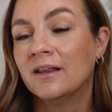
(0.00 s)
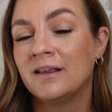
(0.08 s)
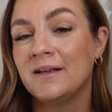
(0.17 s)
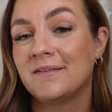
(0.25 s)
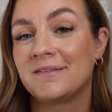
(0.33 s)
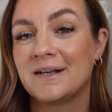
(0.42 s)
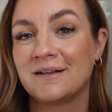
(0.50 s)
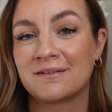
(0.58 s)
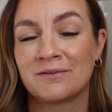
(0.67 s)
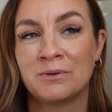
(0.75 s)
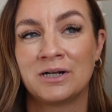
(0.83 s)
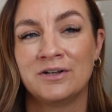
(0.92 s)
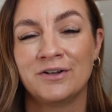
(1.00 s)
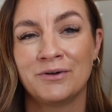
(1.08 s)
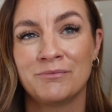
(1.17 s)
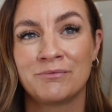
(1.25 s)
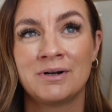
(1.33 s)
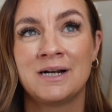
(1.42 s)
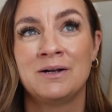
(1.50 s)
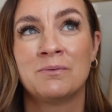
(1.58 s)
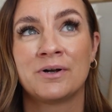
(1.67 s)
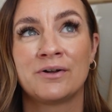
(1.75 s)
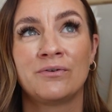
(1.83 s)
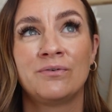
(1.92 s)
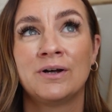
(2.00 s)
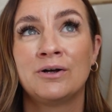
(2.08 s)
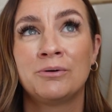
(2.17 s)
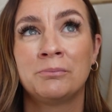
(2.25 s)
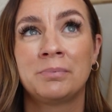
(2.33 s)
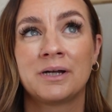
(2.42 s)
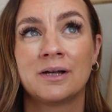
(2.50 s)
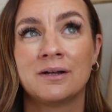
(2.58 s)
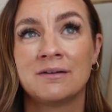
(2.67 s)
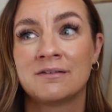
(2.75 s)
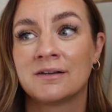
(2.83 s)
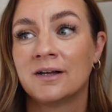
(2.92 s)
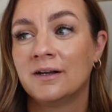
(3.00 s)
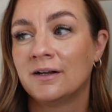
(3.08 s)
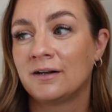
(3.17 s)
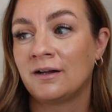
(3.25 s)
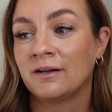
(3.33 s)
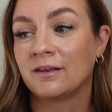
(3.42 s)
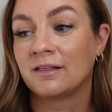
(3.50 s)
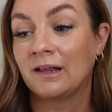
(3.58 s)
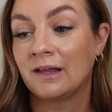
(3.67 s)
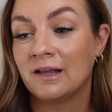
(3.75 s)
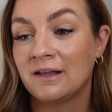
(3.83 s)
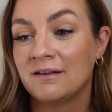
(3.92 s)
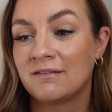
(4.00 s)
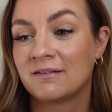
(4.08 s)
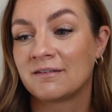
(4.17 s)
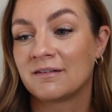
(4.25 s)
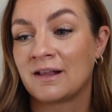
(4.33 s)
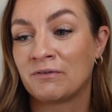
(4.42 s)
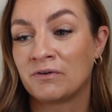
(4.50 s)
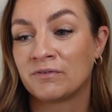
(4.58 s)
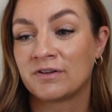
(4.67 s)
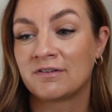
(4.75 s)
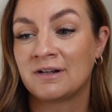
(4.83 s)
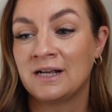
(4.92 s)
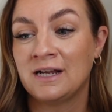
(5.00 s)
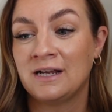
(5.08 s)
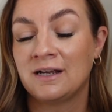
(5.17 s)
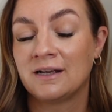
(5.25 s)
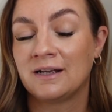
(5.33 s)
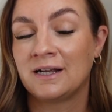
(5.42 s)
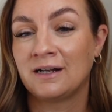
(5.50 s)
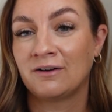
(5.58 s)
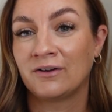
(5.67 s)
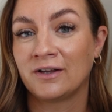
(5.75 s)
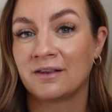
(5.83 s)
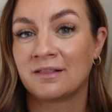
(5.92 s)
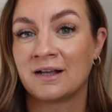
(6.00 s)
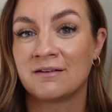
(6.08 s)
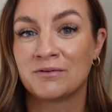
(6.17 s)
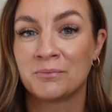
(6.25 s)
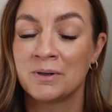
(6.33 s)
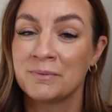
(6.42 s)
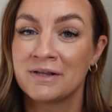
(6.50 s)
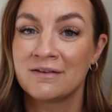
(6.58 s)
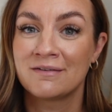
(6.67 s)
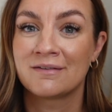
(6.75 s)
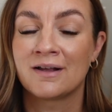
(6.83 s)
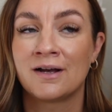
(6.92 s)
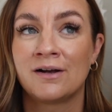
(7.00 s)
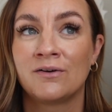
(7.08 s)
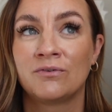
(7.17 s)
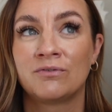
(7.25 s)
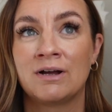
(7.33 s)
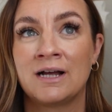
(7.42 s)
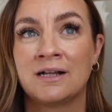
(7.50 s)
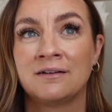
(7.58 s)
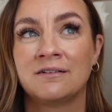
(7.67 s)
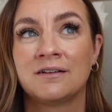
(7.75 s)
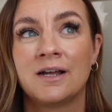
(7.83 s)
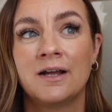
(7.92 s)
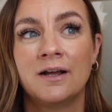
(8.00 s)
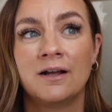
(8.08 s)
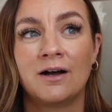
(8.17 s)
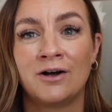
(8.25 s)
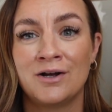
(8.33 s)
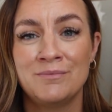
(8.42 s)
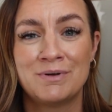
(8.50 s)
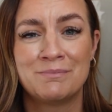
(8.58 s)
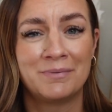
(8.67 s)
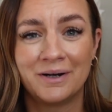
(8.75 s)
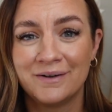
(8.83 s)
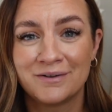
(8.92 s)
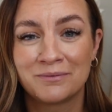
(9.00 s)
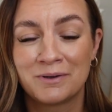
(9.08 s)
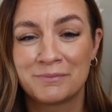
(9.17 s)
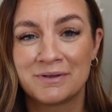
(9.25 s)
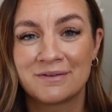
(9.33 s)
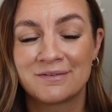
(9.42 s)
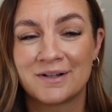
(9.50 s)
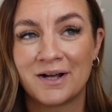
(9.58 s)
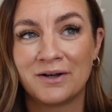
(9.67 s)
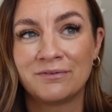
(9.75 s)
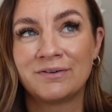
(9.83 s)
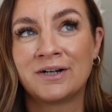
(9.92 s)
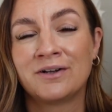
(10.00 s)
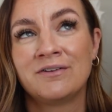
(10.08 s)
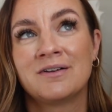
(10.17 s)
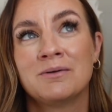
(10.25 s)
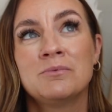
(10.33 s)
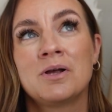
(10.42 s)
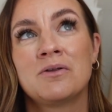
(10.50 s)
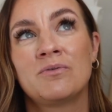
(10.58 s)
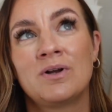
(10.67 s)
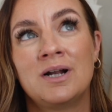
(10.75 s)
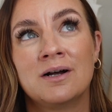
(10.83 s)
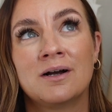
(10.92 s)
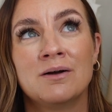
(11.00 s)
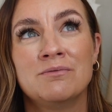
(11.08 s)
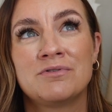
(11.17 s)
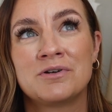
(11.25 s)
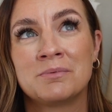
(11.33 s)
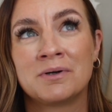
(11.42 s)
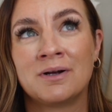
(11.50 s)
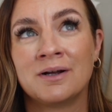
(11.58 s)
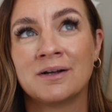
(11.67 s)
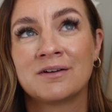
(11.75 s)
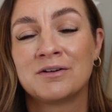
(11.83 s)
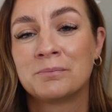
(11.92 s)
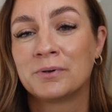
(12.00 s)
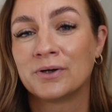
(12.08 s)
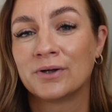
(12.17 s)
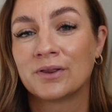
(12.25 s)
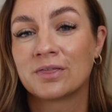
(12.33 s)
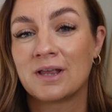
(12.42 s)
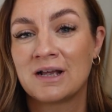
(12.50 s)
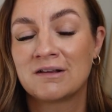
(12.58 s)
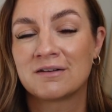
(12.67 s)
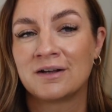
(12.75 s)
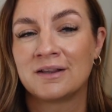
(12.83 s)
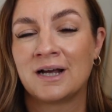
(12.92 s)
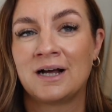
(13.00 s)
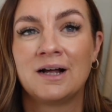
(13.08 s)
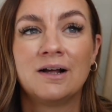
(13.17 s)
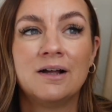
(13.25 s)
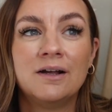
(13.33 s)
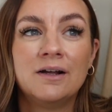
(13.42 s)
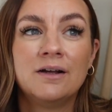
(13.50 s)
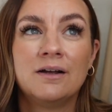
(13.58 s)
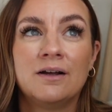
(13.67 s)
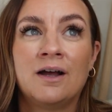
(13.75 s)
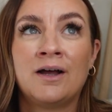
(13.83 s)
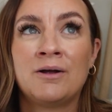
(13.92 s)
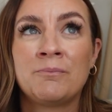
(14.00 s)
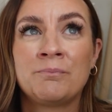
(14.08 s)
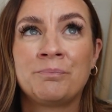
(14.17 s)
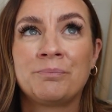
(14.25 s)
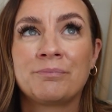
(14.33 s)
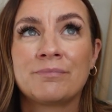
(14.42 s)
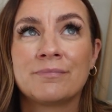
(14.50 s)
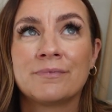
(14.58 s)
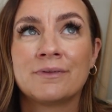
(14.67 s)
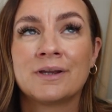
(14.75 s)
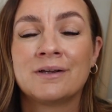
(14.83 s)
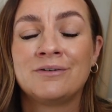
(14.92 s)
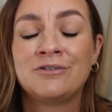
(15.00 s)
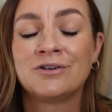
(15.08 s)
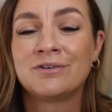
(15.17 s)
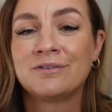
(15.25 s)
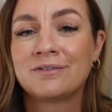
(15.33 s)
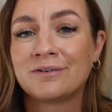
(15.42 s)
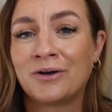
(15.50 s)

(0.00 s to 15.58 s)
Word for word: these things as well I don't really want to film because like the kids they're obviously in like their swimming stuff and I'm in my swimming stuff and I sometimes feel uncomfortable like to put things like that um, just